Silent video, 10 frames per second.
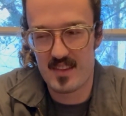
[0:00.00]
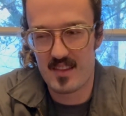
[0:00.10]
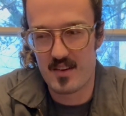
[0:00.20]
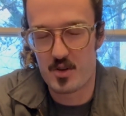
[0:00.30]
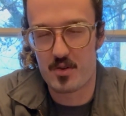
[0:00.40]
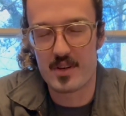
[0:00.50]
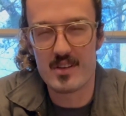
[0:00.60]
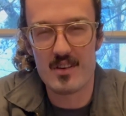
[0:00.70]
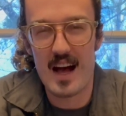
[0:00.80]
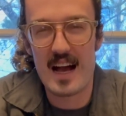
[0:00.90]

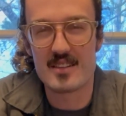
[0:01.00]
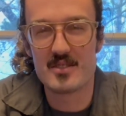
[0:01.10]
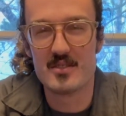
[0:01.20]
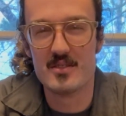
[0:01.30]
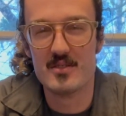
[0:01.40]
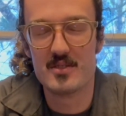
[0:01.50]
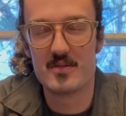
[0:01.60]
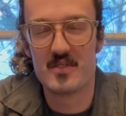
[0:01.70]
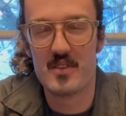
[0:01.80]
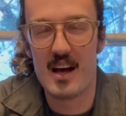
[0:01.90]
Trial axles
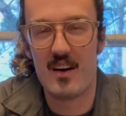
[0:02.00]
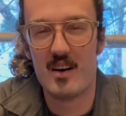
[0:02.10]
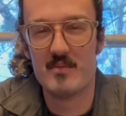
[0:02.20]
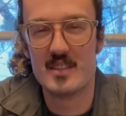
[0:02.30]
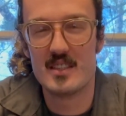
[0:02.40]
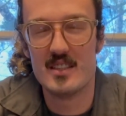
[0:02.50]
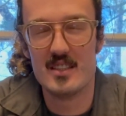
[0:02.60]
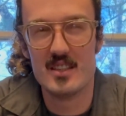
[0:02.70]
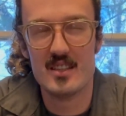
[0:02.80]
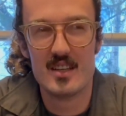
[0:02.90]
for the
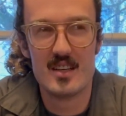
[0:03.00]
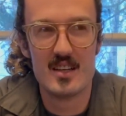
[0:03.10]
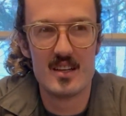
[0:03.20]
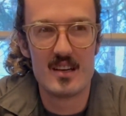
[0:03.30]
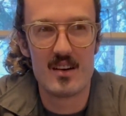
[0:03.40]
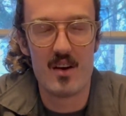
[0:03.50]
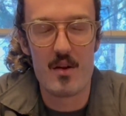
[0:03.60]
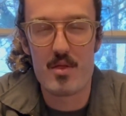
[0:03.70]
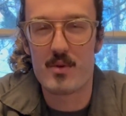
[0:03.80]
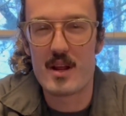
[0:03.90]
LMT are
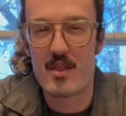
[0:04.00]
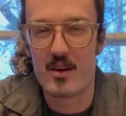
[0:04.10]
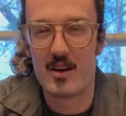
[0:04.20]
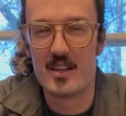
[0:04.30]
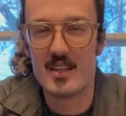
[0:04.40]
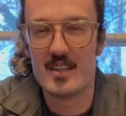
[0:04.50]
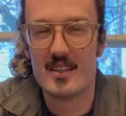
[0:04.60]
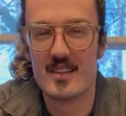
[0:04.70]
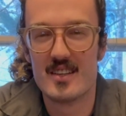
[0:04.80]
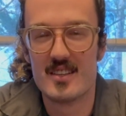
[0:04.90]
$330.
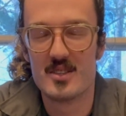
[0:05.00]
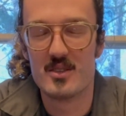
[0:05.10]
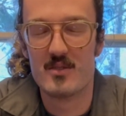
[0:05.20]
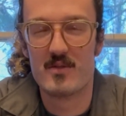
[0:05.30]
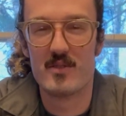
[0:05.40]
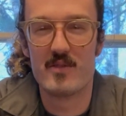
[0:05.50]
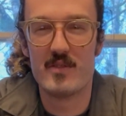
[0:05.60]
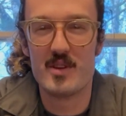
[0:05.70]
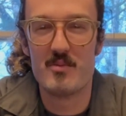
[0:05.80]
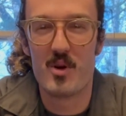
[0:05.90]
So for
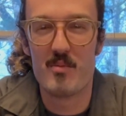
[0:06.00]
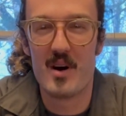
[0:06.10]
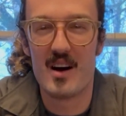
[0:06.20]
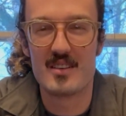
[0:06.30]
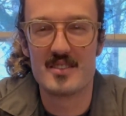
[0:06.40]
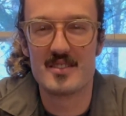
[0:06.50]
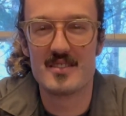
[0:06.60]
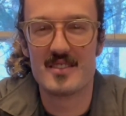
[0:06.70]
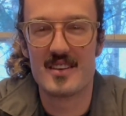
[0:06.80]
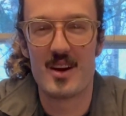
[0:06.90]
50 more bucks,
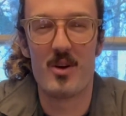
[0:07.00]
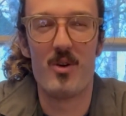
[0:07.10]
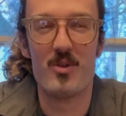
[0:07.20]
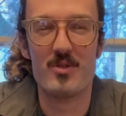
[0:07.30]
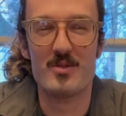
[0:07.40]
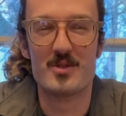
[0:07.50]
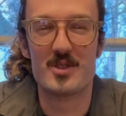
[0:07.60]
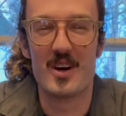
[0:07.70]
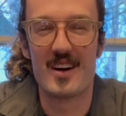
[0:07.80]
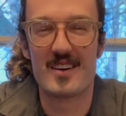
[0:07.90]
got a whole new
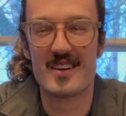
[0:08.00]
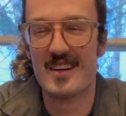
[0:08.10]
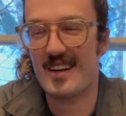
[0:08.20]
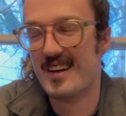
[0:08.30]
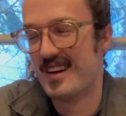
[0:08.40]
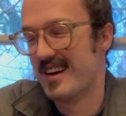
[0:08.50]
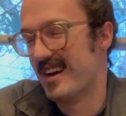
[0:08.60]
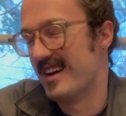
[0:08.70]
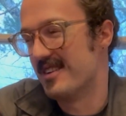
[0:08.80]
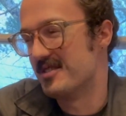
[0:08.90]
truck,
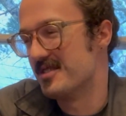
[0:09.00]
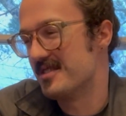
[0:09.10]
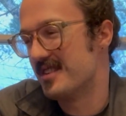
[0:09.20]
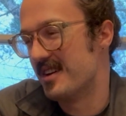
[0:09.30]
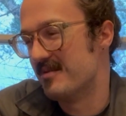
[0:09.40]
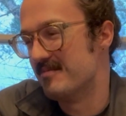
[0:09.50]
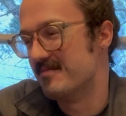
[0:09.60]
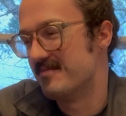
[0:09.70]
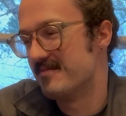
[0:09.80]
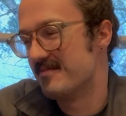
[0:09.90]
and I'll just
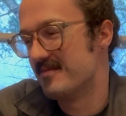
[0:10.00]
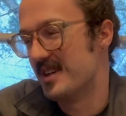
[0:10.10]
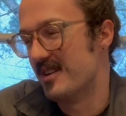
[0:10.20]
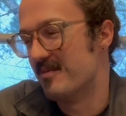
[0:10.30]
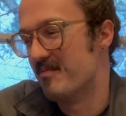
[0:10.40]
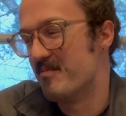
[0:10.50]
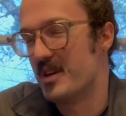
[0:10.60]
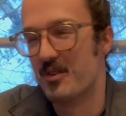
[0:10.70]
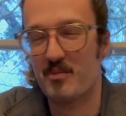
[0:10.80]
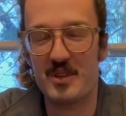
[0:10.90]
be
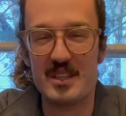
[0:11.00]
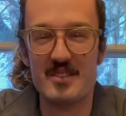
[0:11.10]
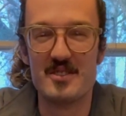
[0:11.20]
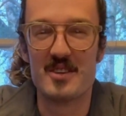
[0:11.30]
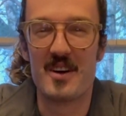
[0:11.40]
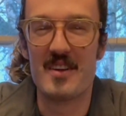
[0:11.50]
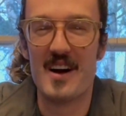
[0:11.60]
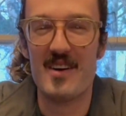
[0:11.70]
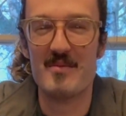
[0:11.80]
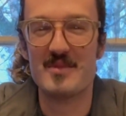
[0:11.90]
a little bit easier on the
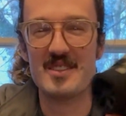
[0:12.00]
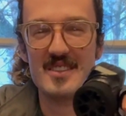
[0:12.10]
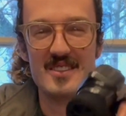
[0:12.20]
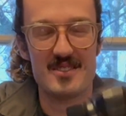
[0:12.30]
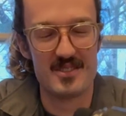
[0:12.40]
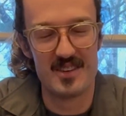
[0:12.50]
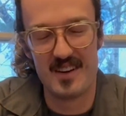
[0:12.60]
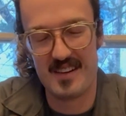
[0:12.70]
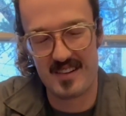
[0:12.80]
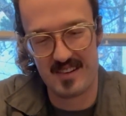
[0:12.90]
LMT. So
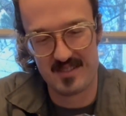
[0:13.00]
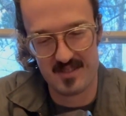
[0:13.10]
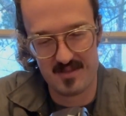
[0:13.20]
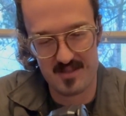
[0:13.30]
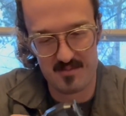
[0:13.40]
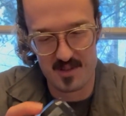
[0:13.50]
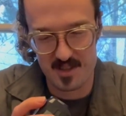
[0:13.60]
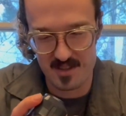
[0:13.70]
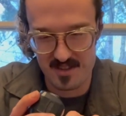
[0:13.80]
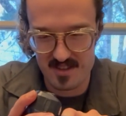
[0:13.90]
I think that was a pretty
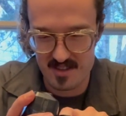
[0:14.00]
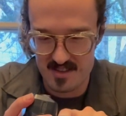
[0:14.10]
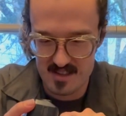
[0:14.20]
good deal.